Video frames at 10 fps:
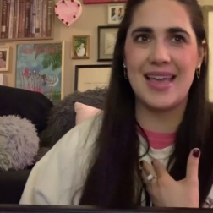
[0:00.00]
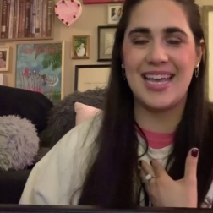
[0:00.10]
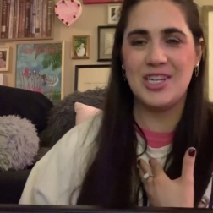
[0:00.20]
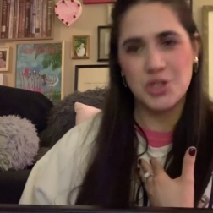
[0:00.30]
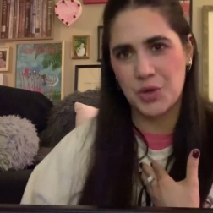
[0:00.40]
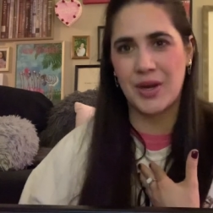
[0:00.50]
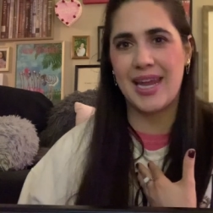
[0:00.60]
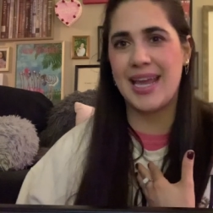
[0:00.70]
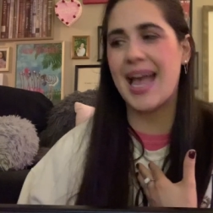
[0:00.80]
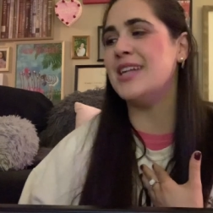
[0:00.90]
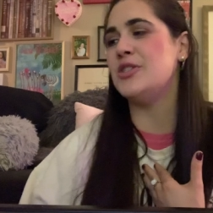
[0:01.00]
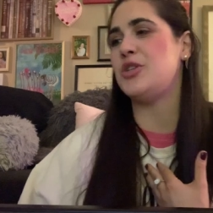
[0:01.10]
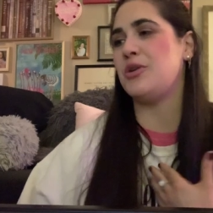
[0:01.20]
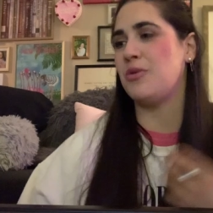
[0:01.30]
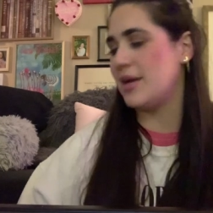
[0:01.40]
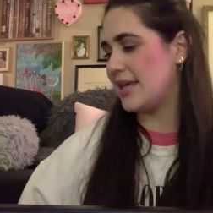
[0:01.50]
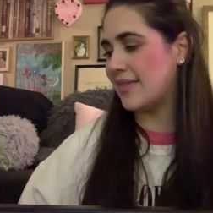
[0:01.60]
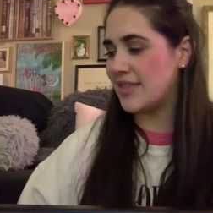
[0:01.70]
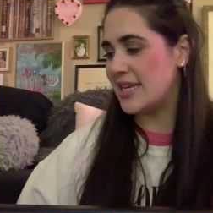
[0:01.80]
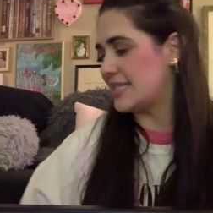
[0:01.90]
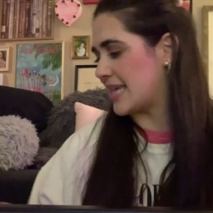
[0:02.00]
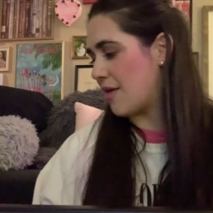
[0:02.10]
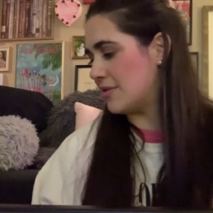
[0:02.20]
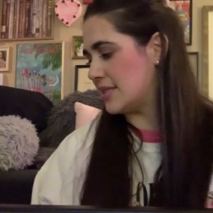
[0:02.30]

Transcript: intrigue and to get the discount